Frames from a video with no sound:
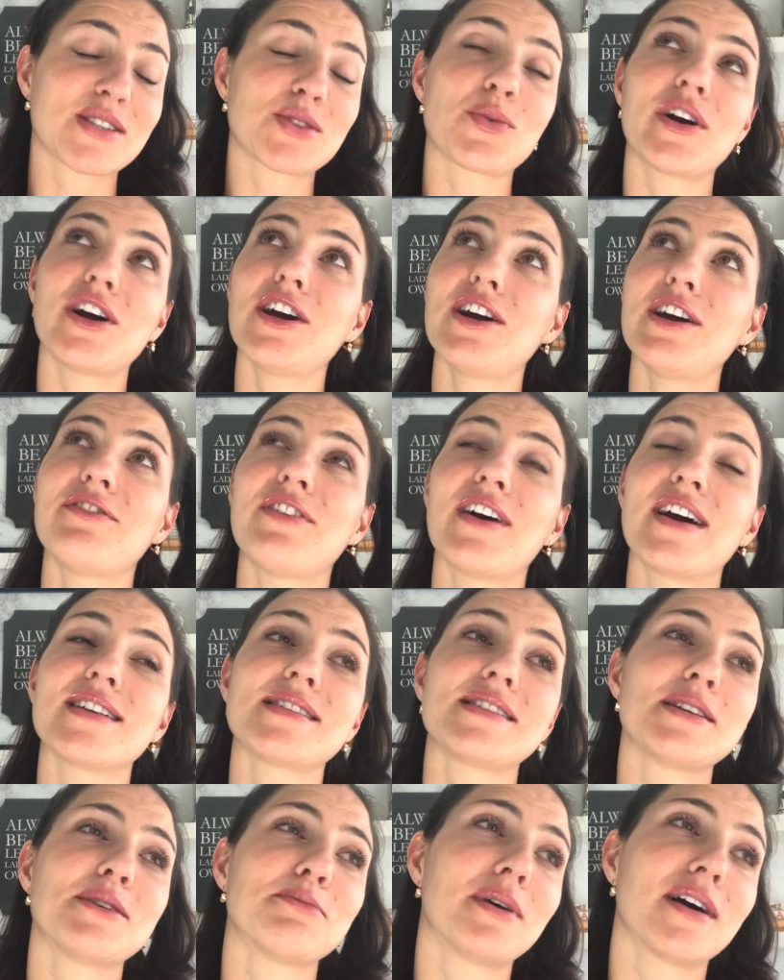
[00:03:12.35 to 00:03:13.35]
I swear
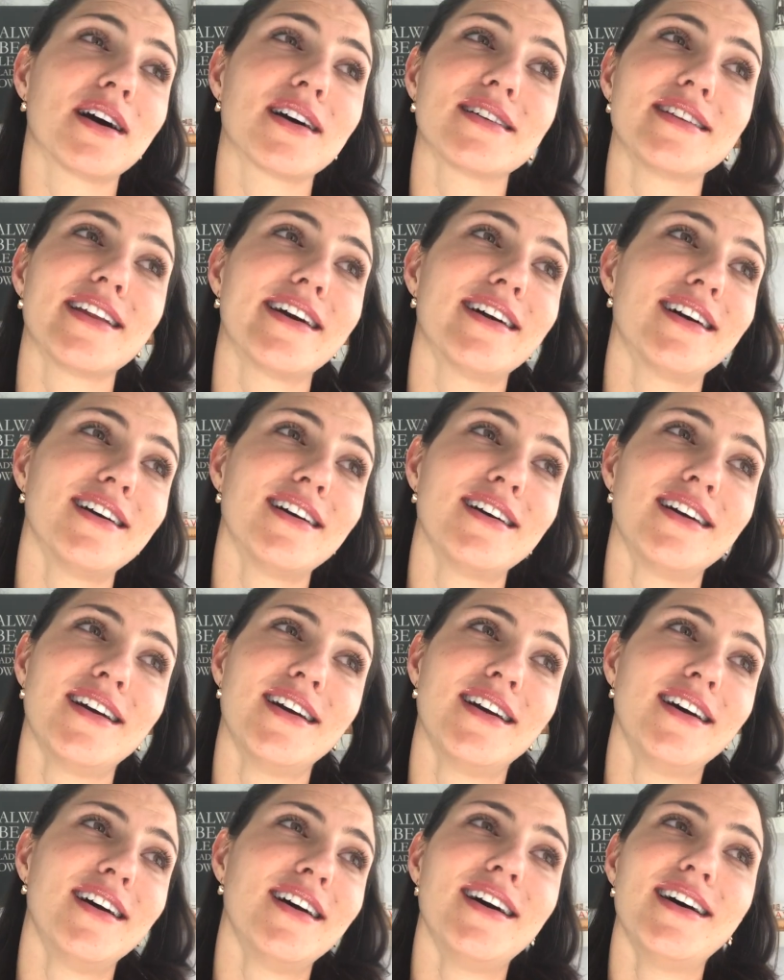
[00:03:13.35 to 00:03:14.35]
if I see a bug in
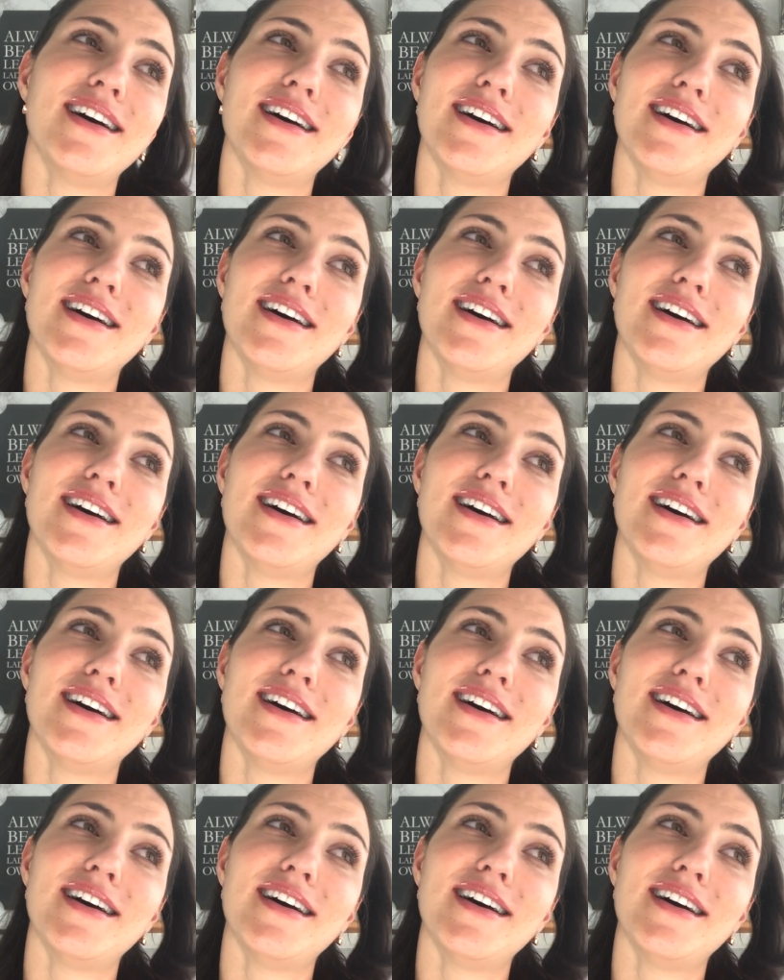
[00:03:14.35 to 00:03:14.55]
there,